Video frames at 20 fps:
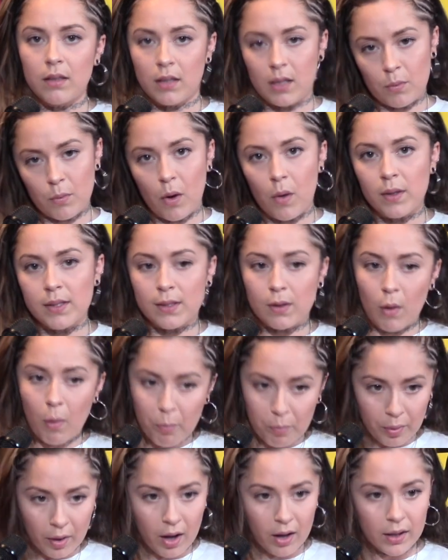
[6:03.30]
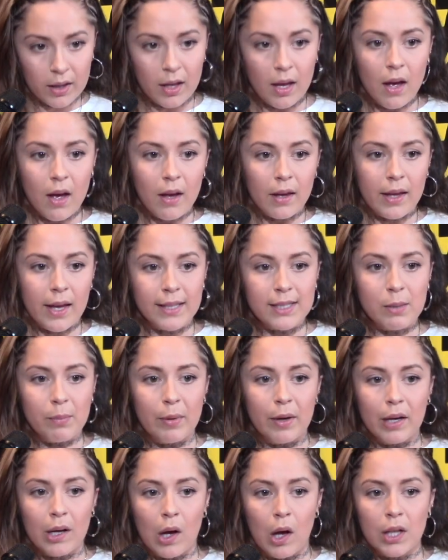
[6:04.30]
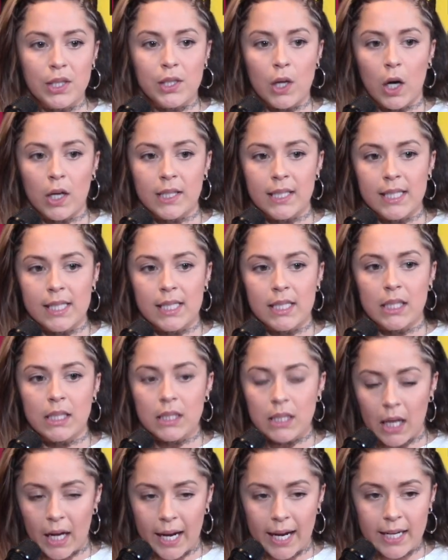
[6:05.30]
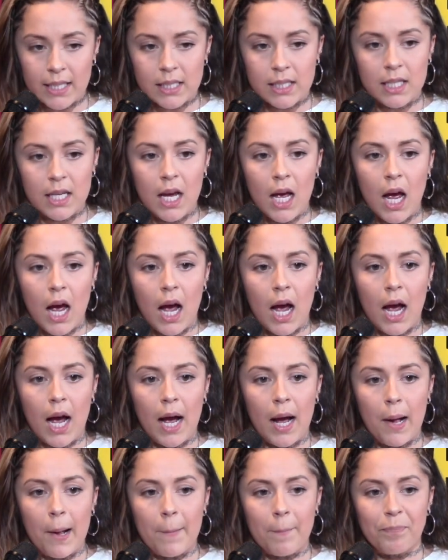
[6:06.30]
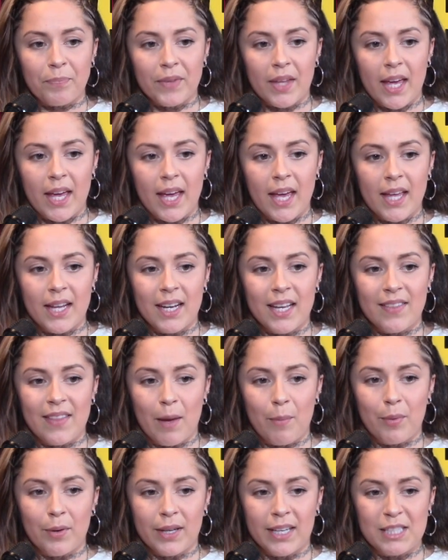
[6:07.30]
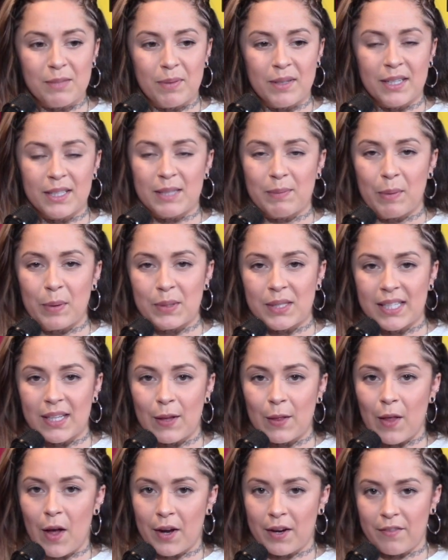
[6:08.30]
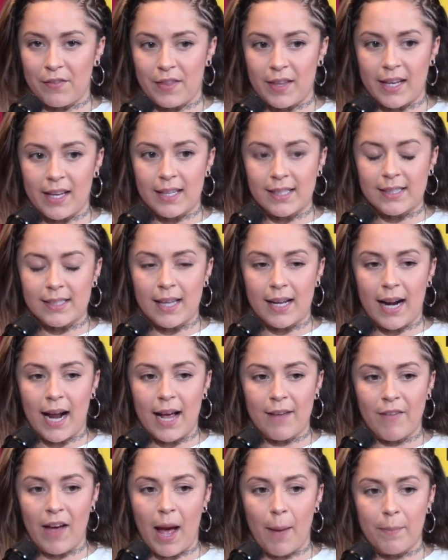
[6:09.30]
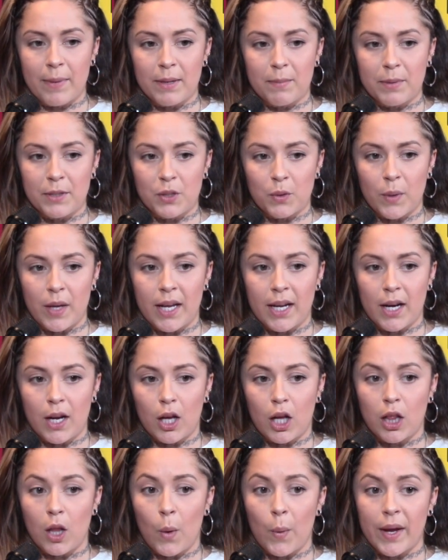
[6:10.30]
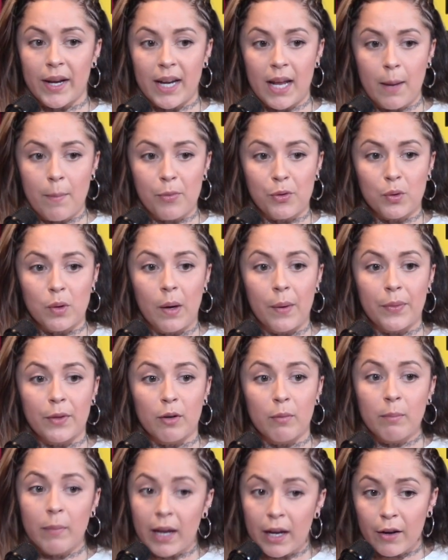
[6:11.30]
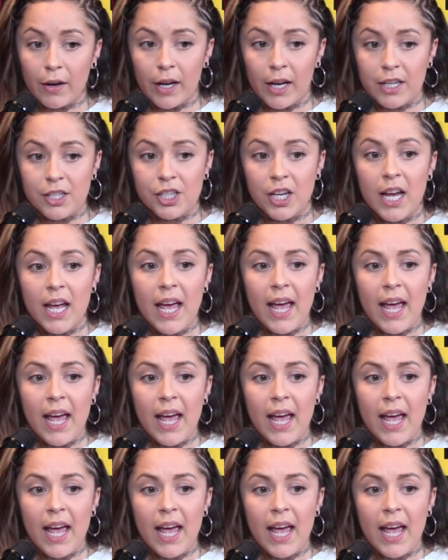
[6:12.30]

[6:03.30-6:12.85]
He wrote his little book. He has a book called Darkness to Light. And in that book, he's been exposing a lot of things that have happened between Khloe and him throughout their marriage.